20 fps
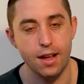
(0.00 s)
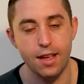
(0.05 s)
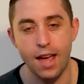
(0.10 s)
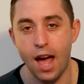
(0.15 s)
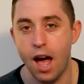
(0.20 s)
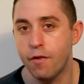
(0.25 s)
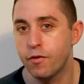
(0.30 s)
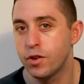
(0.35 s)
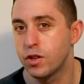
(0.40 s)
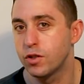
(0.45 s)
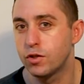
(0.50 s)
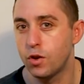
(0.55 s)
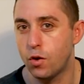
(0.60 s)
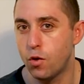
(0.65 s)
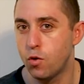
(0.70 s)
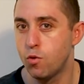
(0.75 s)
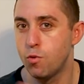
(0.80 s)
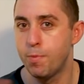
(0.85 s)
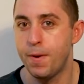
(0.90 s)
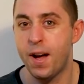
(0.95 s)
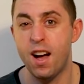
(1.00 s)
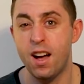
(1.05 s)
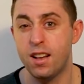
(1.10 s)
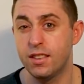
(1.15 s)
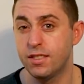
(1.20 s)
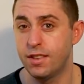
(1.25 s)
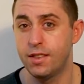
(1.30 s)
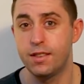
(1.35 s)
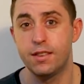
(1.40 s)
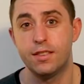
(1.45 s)
Covers all
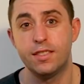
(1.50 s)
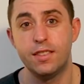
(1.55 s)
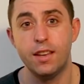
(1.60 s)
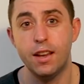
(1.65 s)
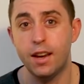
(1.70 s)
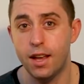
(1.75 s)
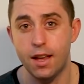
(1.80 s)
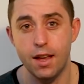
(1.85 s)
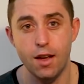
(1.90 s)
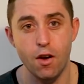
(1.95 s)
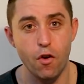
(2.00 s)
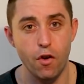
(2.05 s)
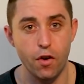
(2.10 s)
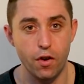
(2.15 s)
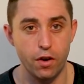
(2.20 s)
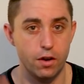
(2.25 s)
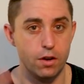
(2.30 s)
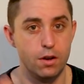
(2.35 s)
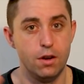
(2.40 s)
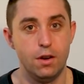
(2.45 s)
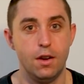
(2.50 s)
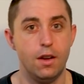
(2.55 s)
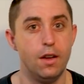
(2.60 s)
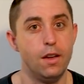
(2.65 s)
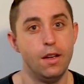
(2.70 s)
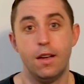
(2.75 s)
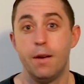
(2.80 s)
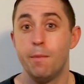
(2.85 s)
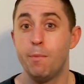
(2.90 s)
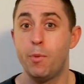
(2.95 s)
parts of the city on
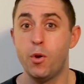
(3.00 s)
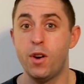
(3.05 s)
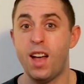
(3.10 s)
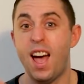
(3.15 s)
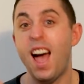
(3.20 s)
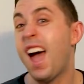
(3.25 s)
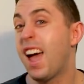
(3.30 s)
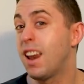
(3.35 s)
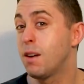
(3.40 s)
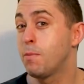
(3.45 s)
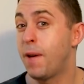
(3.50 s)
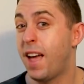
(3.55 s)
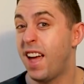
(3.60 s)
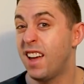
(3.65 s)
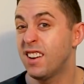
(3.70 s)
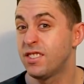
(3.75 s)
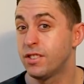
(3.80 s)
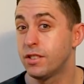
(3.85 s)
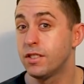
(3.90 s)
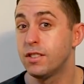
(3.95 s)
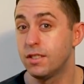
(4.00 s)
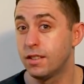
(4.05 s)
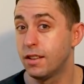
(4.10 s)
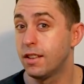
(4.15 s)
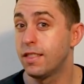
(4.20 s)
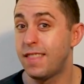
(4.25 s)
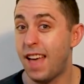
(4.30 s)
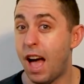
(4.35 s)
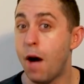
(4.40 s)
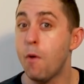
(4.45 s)
Buda and Pest.
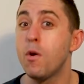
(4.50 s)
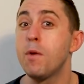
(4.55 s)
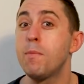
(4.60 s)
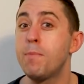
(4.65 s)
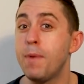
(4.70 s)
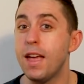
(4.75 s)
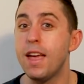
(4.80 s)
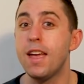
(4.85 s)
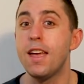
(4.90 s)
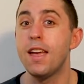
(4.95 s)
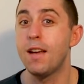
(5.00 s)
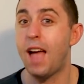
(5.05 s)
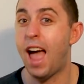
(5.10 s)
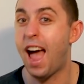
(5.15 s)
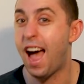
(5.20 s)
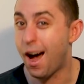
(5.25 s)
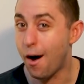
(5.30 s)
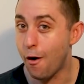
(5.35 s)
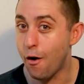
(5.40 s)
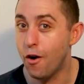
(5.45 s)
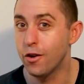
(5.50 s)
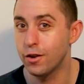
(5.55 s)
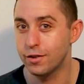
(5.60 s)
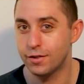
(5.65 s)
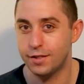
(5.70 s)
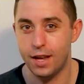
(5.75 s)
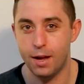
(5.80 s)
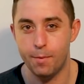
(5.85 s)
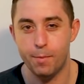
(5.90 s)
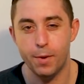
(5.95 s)
That would be our
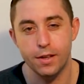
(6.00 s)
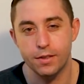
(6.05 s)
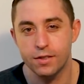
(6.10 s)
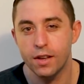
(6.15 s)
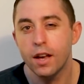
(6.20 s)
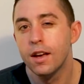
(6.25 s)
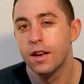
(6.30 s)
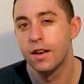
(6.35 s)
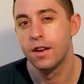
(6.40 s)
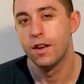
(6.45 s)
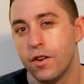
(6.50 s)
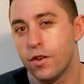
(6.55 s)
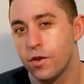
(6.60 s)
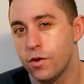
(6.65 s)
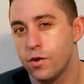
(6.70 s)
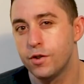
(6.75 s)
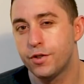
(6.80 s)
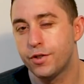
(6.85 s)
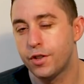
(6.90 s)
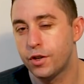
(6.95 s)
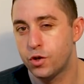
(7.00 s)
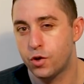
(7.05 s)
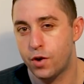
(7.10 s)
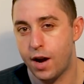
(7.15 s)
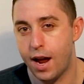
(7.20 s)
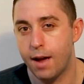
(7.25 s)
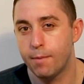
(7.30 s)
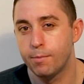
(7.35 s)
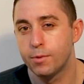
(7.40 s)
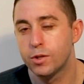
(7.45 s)
hot tip, is use the
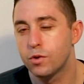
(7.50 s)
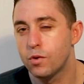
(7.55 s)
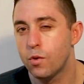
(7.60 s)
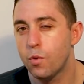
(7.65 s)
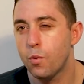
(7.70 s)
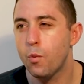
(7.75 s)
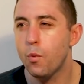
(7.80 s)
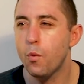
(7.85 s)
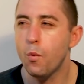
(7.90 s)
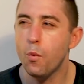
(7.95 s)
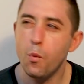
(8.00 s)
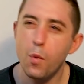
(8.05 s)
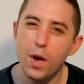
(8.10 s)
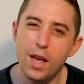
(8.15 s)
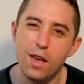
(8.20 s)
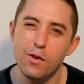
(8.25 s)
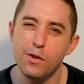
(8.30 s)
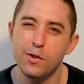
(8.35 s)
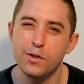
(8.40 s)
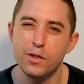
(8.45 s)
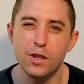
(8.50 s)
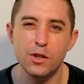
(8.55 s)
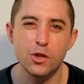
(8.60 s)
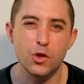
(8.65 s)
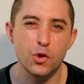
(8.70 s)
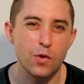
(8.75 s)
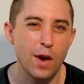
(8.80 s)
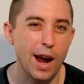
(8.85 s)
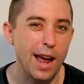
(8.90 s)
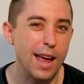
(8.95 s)
trams. We use the
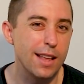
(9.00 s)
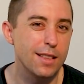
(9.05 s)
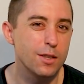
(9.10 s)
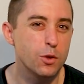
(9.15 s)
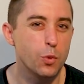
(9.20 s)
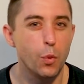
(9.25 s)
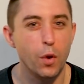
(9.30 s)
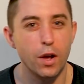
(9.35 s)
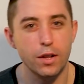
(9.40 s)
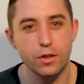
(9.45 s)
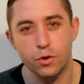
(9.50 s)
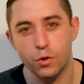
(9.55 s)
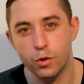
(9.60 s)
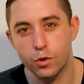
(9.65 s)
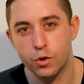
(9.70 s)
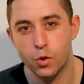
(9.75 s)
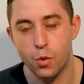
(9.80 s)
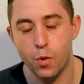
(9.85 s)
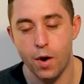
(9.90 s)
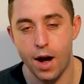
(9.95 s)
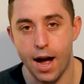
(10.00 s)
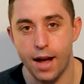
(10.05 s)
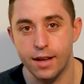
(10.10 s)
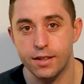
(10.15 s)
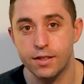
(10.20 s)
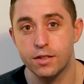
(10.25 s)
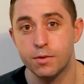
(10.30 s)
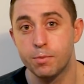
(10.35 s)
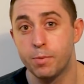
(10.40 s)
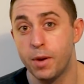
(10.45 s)
trains once or
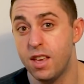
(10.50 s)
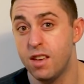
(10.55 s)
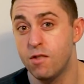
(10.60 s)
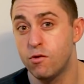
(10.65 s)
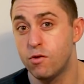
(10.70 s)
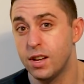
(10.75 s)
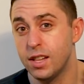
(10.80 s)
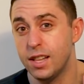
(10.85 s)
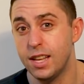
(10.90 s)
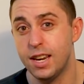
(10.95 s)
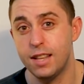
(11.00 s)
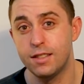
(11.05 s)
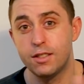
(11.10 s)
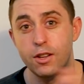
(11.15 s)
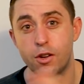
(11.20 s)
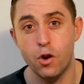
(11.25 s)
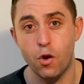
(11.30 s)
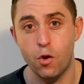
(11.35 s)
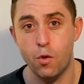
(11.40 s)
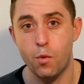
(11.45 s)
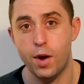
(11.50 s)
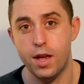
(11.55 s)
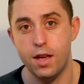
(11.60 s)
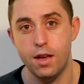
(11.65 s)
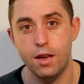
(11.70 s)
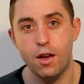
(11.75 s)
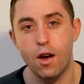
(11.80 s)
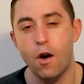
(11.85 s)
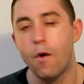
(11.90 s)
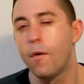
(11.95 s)
twice, but you really need to know where
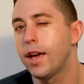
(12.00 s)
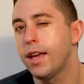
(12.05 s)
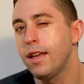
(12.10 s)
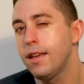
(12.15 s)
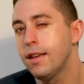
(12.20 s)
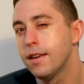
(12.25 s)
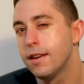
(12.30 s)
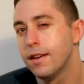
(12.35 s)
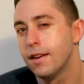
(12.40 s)
you're going.